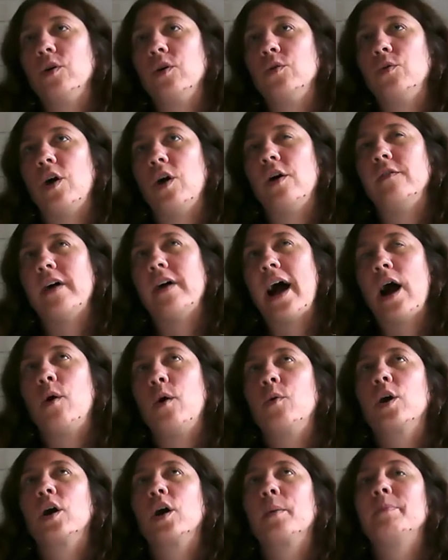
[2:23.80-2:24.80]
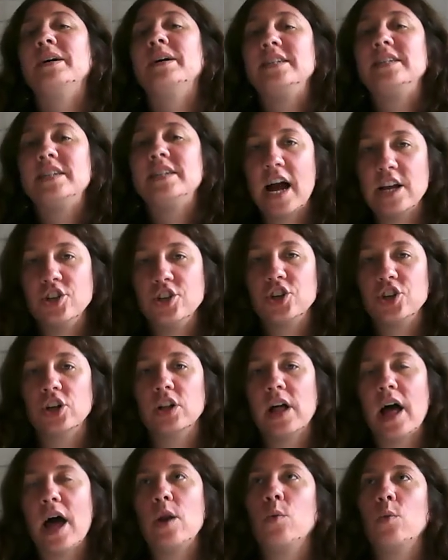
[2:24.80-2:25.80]
our
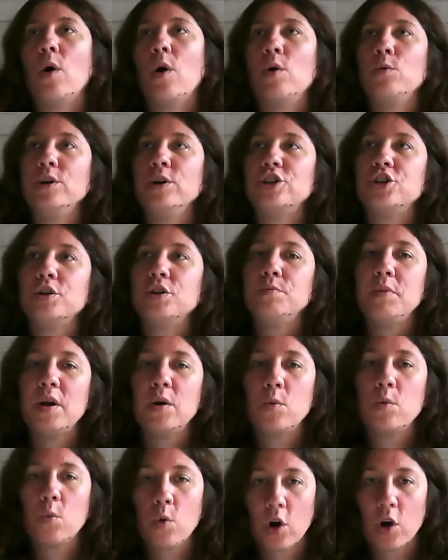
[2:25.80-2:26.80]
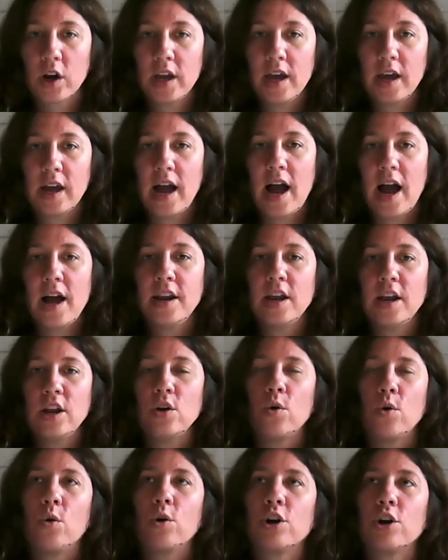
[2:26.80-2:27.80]
potential and what we should be working on in
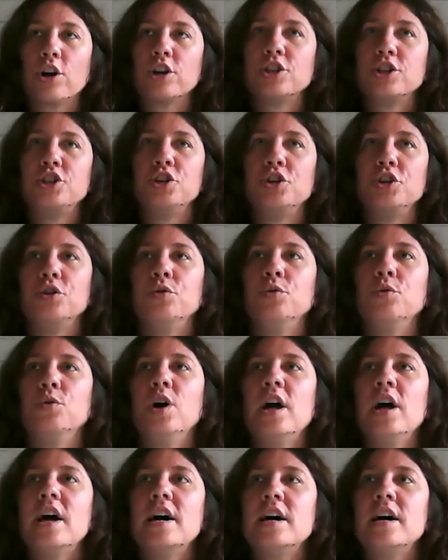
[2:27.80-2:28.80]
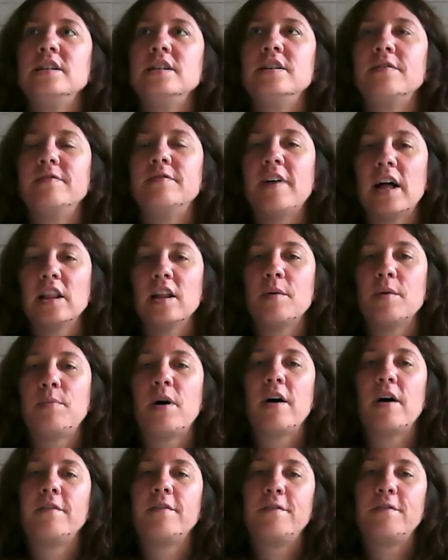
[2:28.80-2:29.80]
order to develop
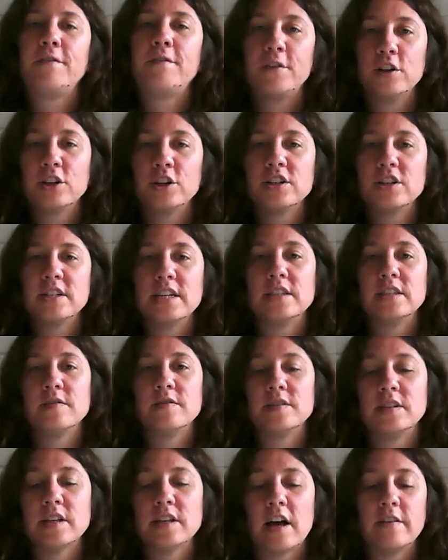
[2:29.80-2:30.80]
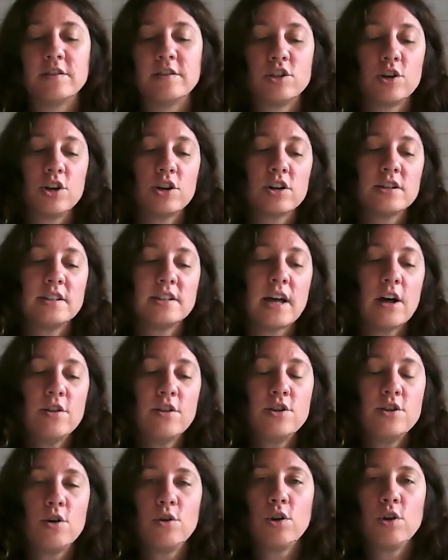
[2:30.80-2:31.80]
a fuller sense of self. So your
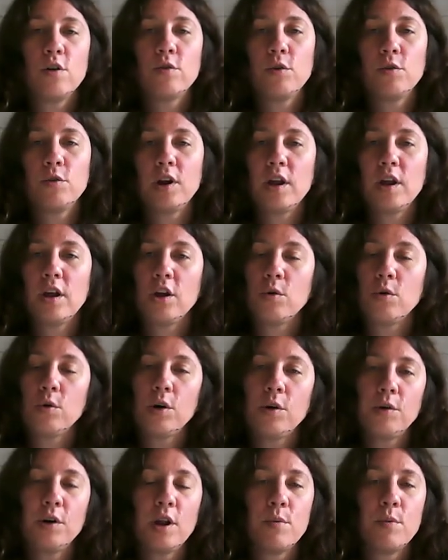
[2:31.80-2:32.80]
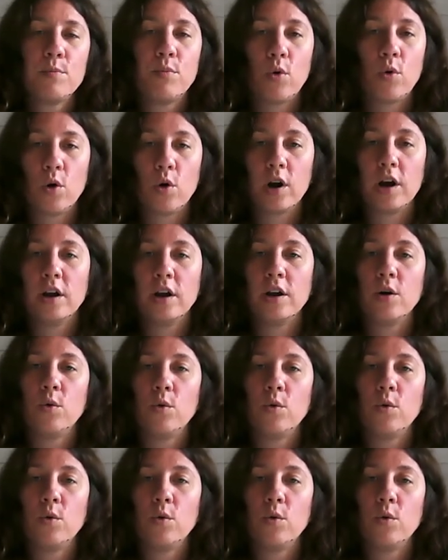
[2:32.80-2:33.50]
south node, you were already born